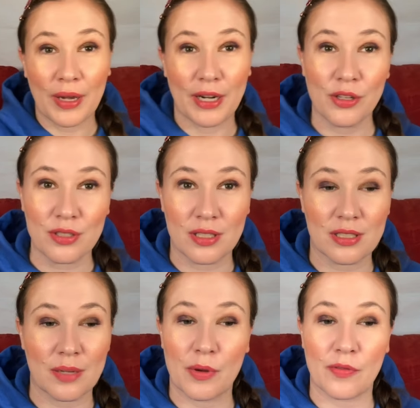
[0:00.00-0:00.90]
got to use
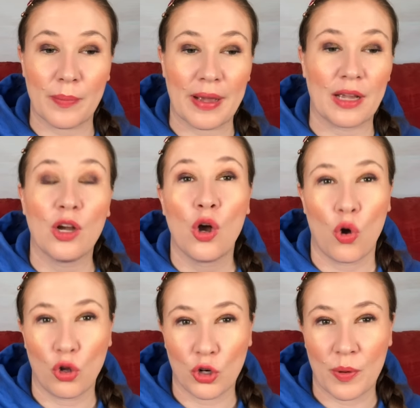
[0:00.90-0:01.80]
some of my
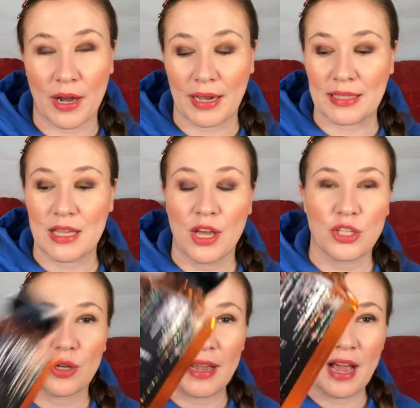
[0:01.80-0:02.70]
older products.
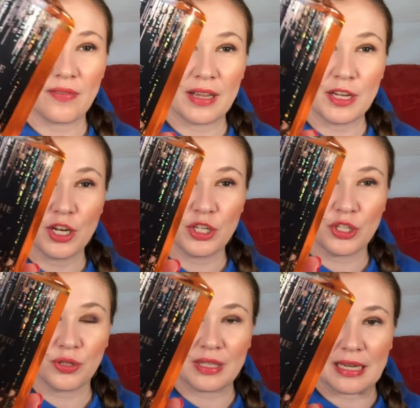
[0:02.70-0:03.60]
So I have
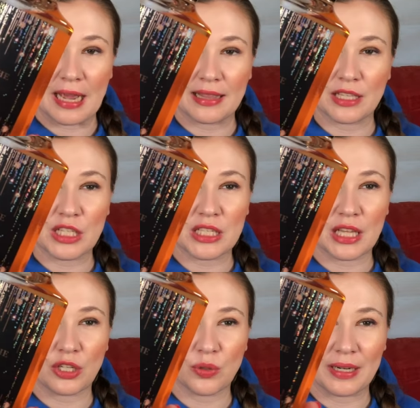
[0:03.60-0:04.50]
Into the Night. This is
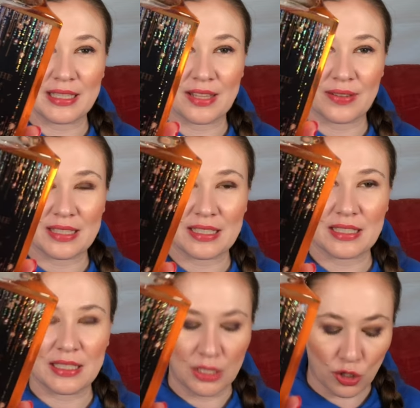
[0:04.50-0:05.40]
a 27,
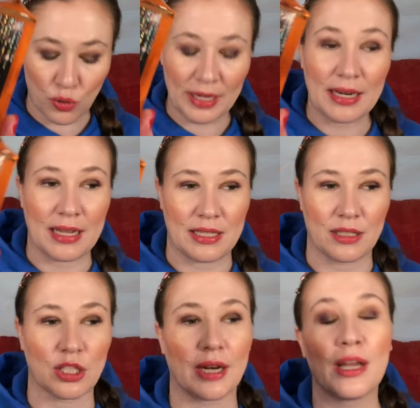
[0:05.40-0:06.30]
2019,
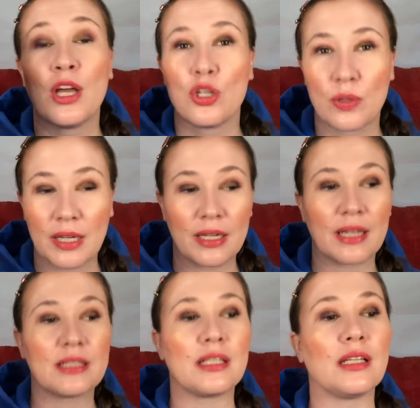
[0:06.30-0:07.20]
sorry,
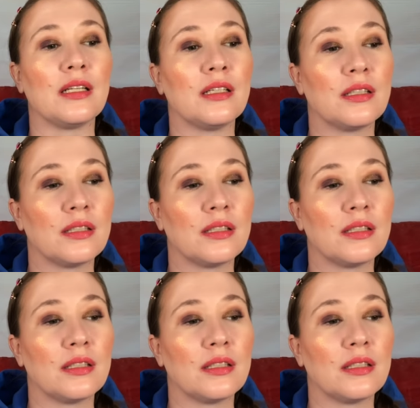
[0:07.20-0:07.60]
2019.